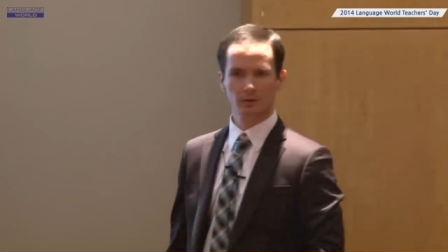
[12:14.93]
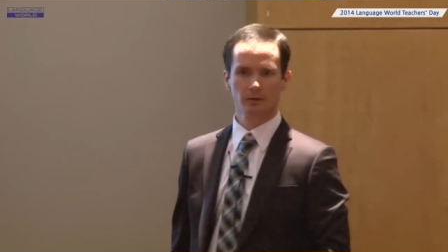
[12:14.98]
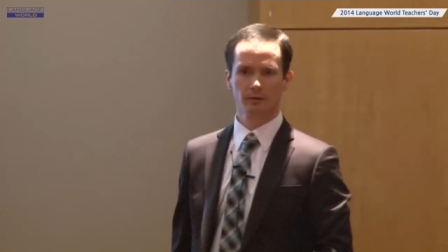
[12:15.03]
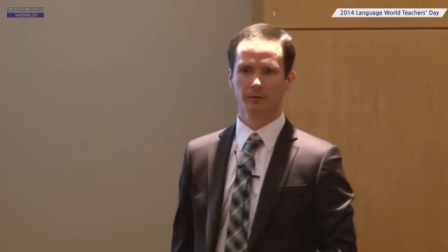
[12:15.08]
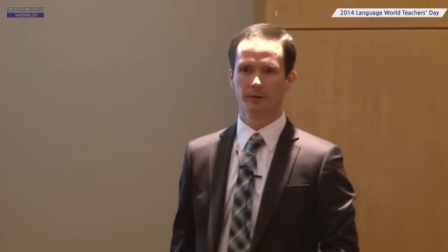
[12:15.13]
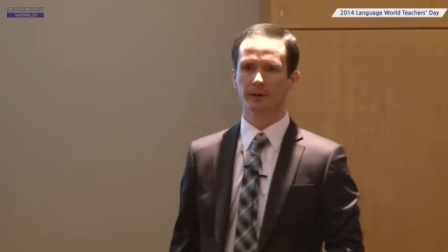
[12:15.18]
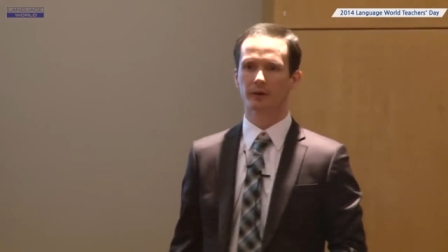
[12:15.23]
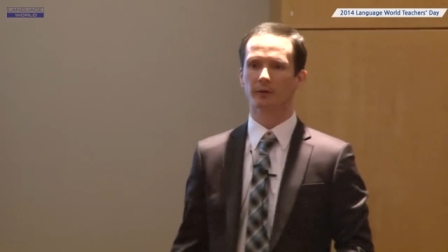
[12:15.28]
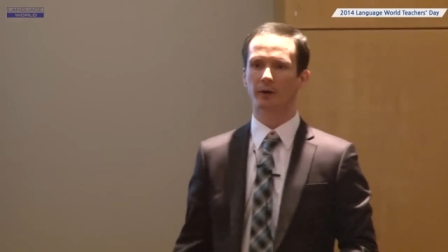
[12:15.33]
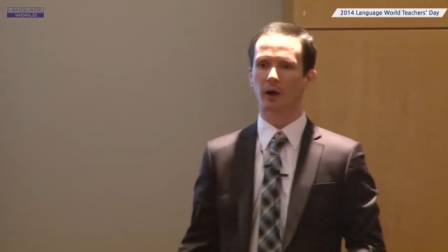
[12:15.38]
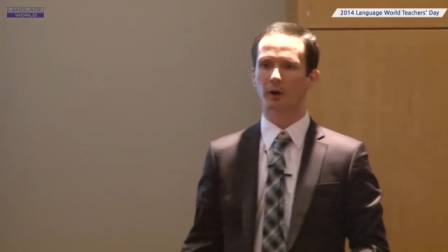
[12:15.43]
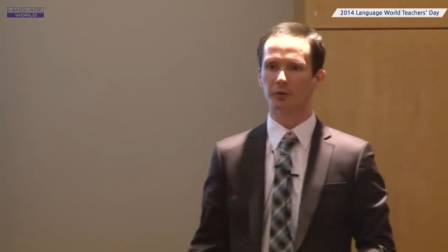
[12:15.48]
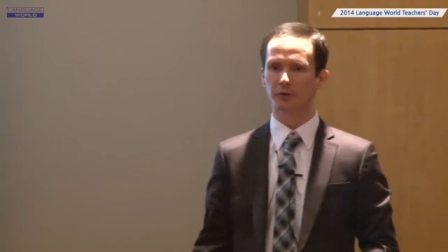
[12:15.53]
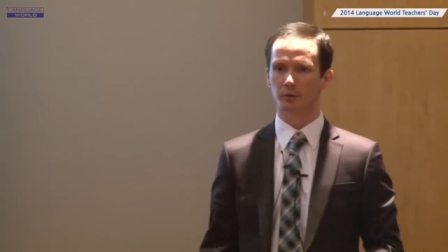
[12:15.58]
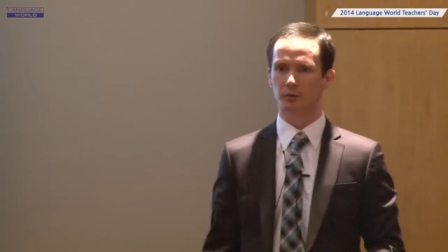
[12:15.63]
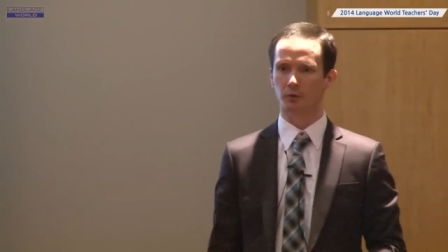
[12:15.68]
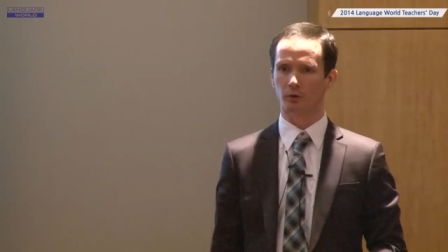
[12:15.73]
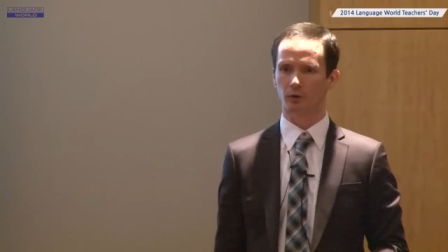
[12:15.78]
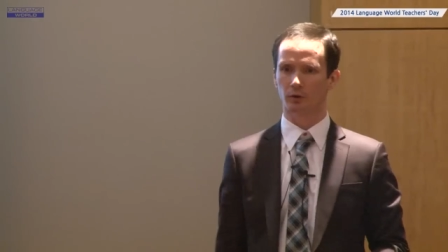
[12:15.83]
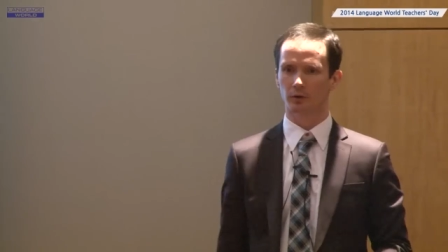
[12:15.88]
figure out the
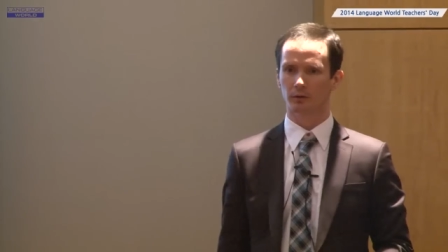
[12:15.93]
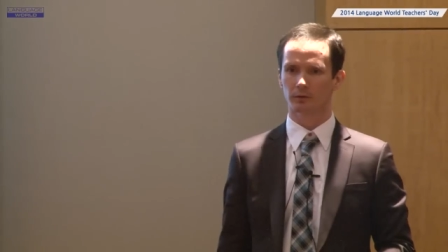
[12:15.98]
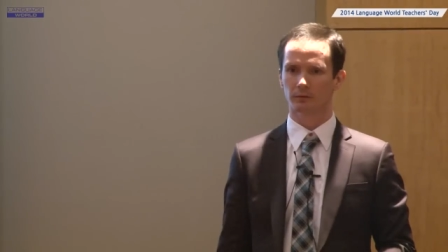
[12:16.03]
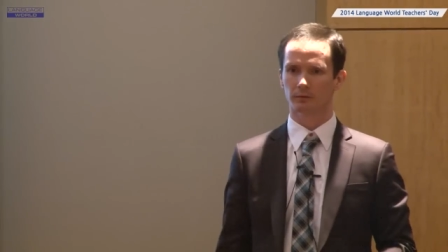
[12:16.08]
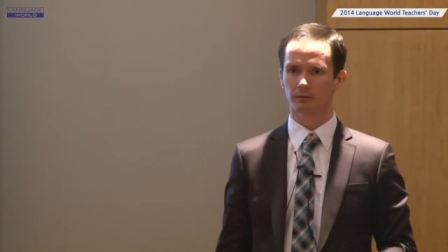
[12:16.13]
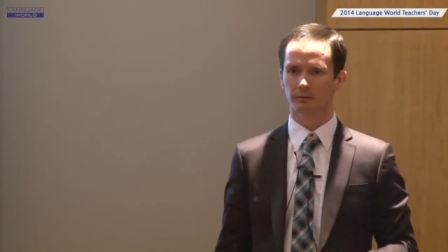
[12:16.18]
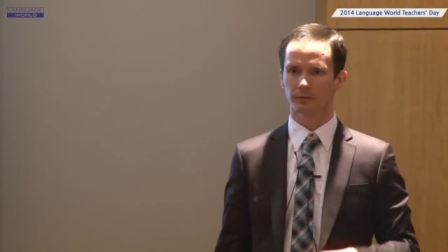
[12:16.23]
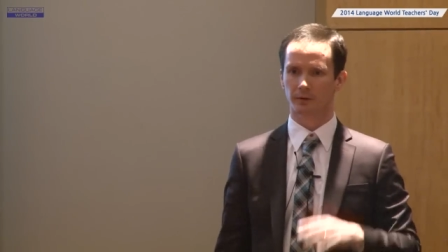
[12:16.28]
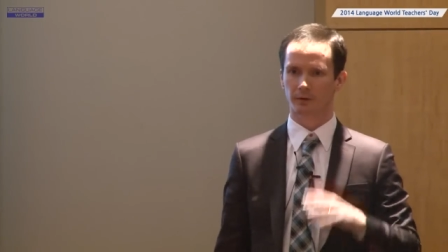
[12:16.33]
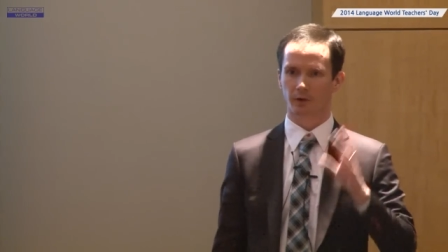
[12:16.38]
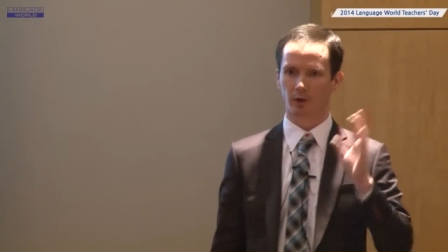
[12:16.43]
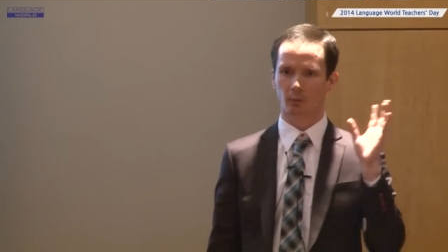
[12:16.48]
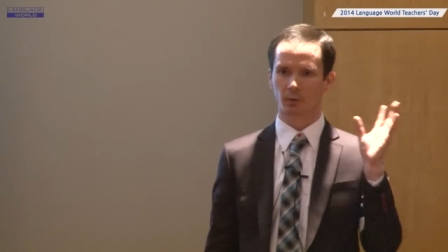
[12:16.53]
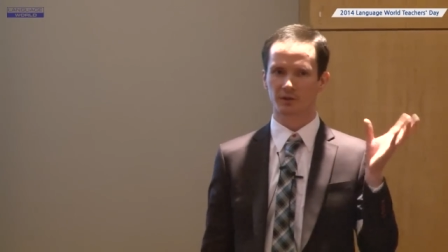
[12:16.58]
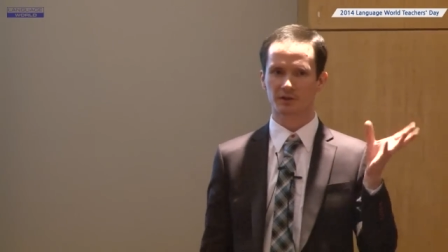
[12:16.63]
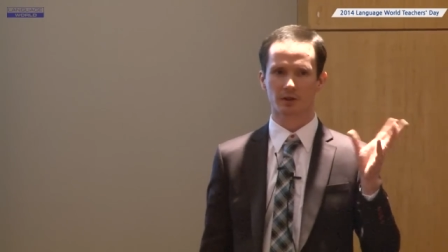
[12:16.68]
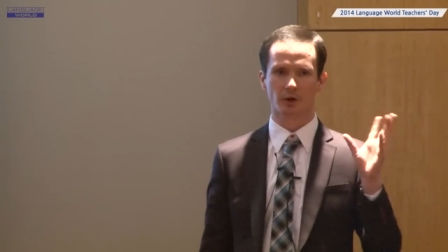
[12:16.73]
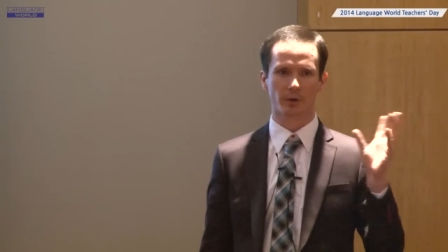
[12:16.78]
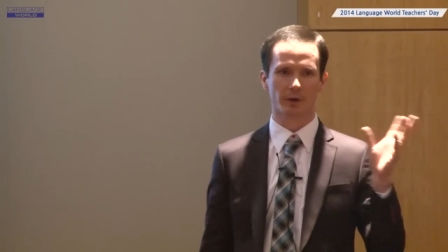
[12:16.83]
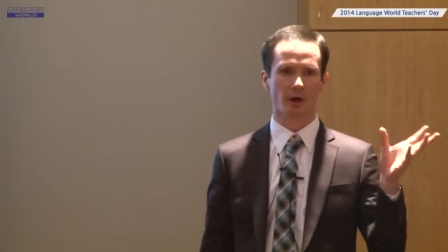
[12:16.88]
rule, figure out
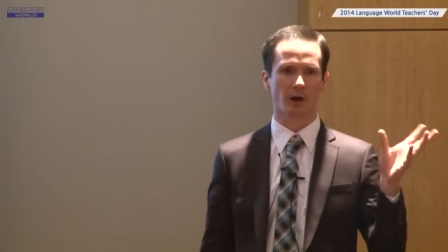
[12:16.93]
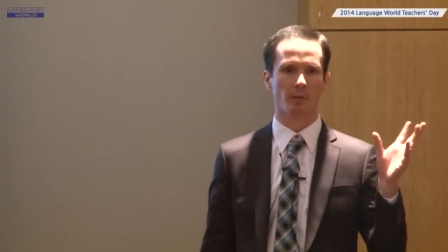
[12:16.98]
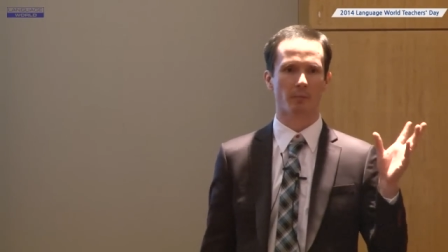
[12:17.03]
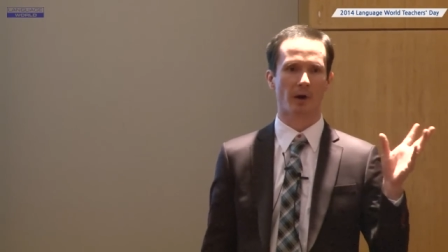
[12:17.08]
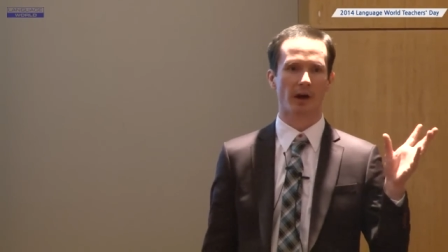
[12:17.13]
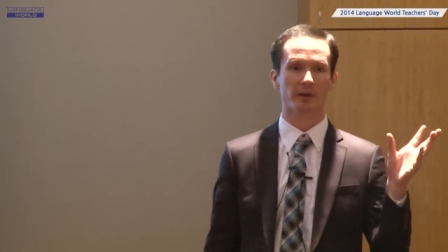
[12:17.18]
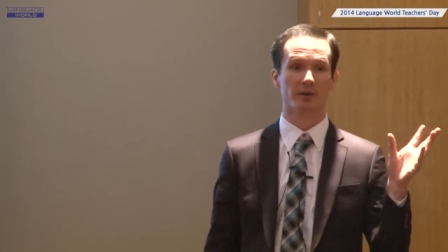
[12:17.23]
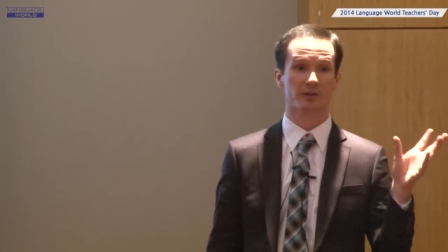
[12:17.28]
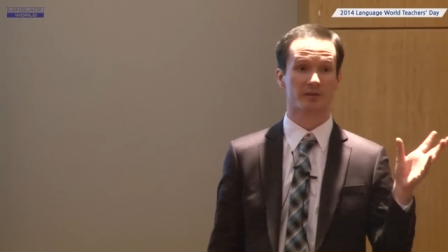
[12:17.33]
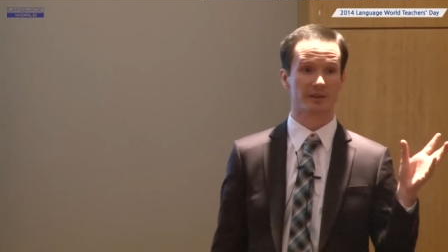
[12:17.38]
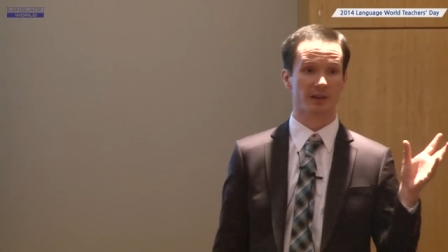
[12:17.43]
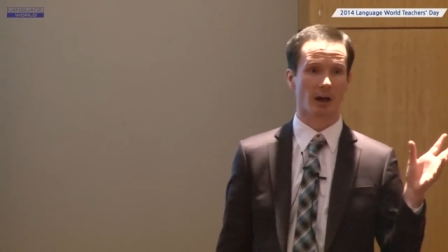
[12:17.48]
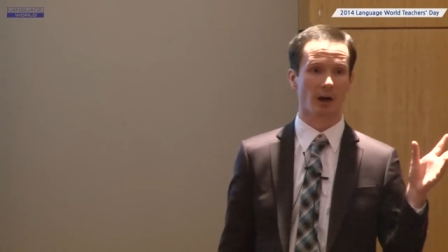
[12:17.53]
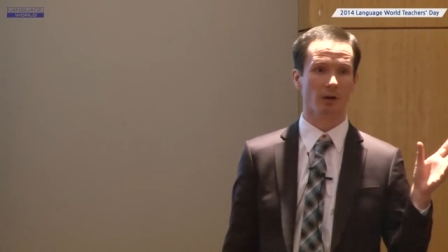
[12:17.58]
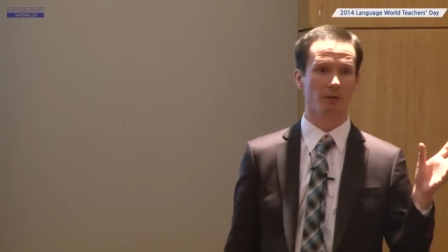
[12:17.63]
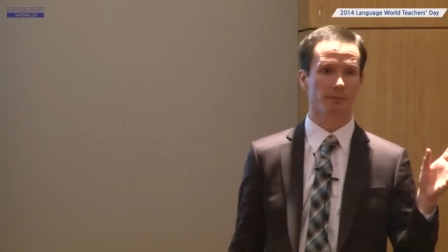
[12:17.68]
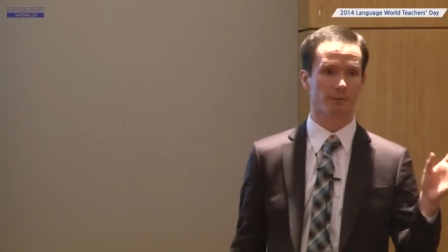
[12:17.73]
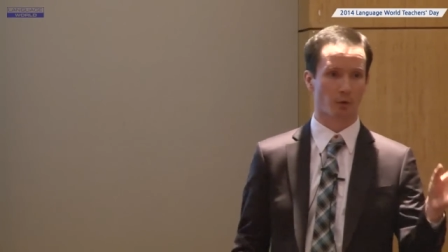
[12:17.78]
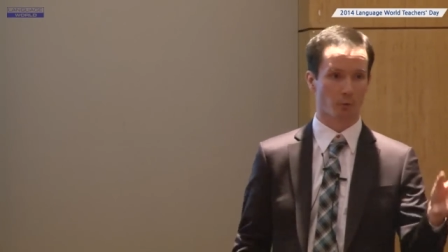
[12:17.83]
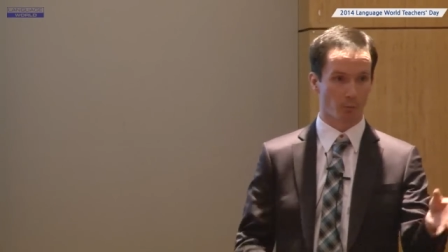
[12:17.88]
what's going on by
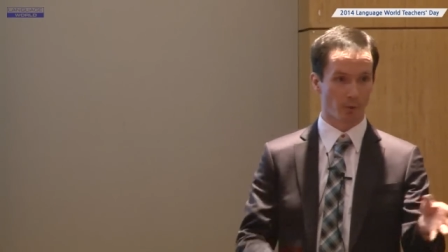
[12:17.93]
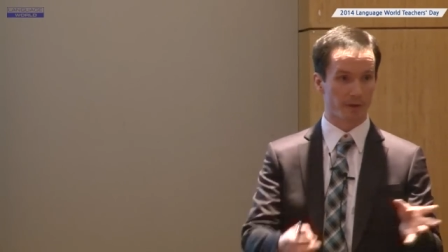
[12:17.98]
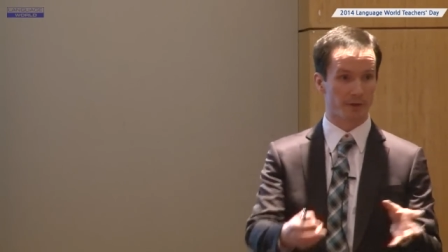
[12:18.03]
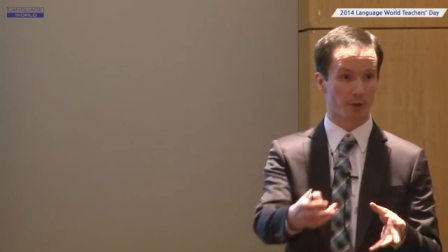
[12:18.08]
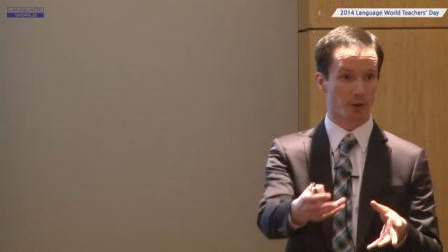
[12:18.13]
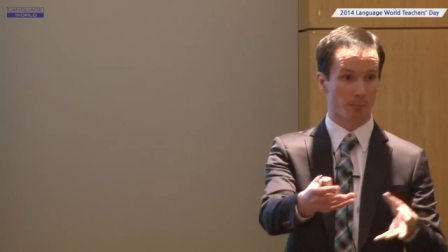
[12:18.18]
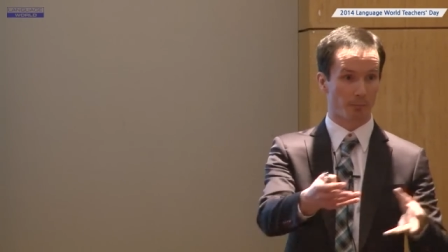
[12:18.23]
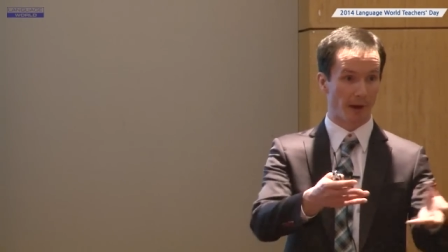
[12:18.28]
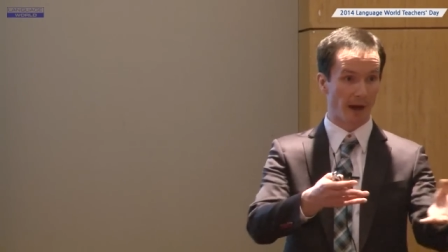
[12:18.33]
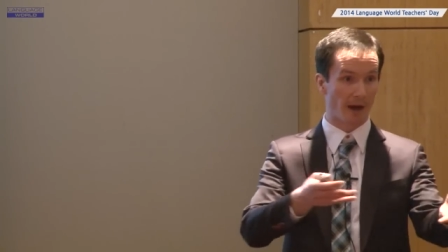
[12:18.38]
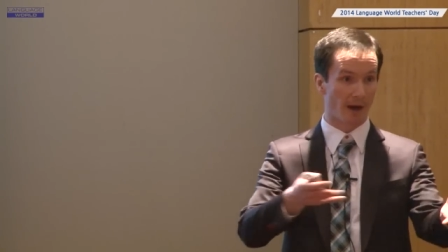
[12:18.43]
yourself or with your